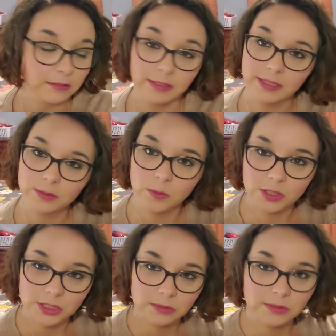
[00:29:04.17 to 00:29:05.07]
around and
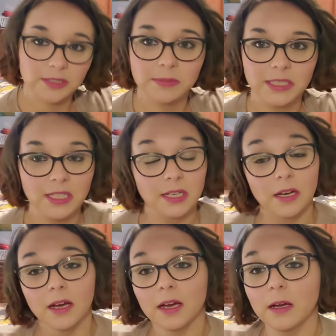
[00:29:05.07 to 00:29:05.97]
watching it with me.
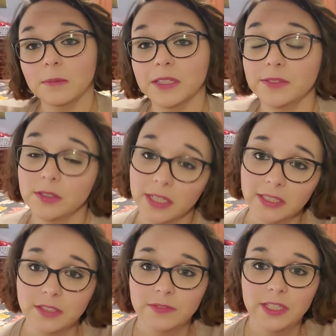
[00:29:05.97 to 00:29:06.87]
Um, if you like
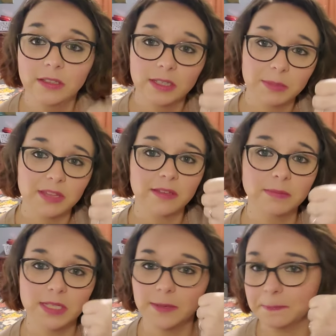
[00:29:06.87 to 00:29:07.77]
this video, give me a
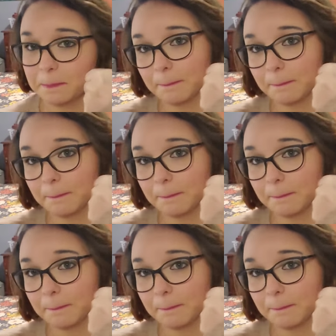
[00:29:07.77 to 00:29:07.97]
thumbs up.